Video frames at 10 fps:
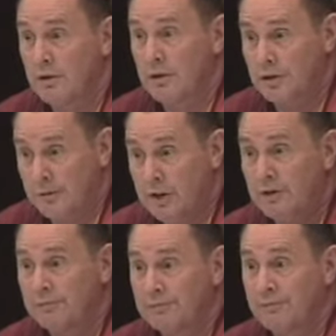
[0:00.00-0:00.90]
You see what I
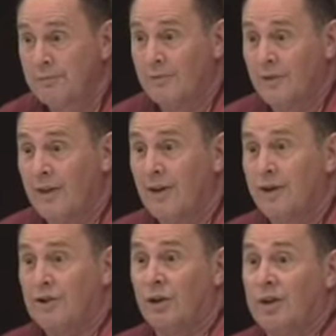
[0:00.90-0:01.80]
mean?
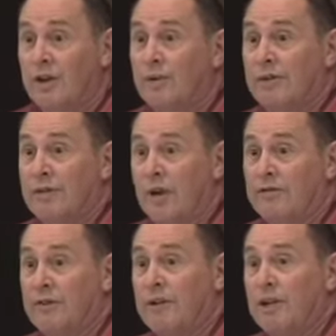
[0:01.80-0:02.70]
So another way
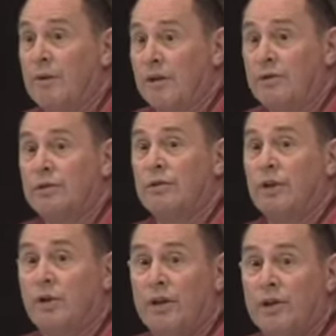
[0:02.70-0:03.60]
of thinking about Guru
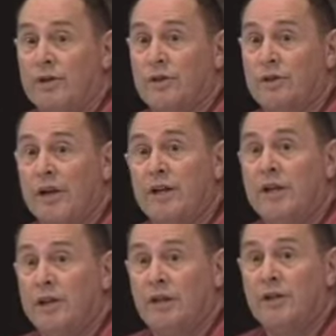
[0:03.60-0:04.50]
Yoga is you're
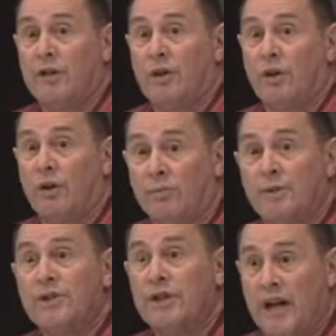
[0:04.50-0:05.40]
trading in your old
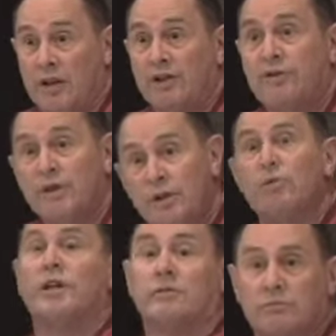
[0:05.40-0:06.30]
personality for a new
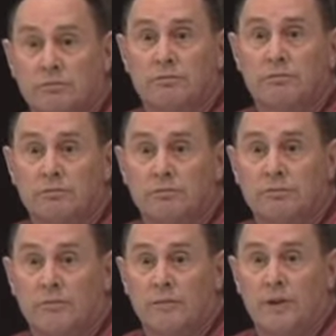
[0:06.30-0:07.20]
one.
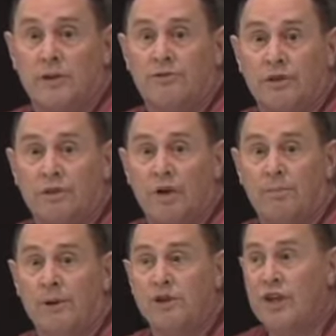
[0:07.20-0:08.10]
You're first of
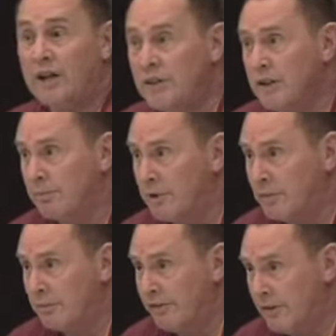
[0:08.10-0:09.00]
all projecting a
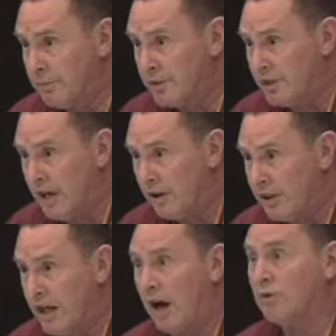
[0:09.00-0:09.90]
perfect
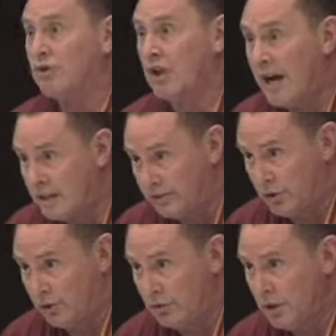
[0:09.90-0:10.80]
personality outside of
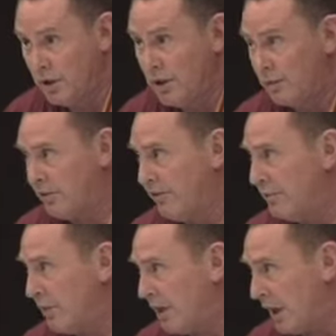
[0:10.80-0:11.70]
you, a
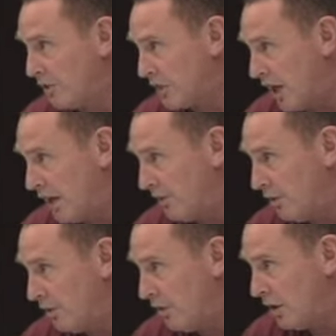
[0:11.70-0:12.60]
perfect being outside of
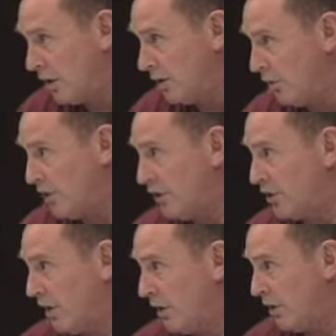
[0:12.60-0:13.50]
you, which
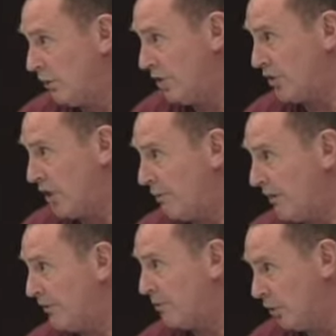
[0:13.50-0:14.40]
is
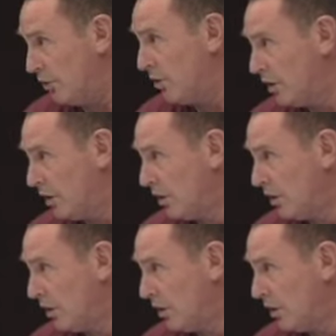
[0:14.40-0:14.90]
coming from who?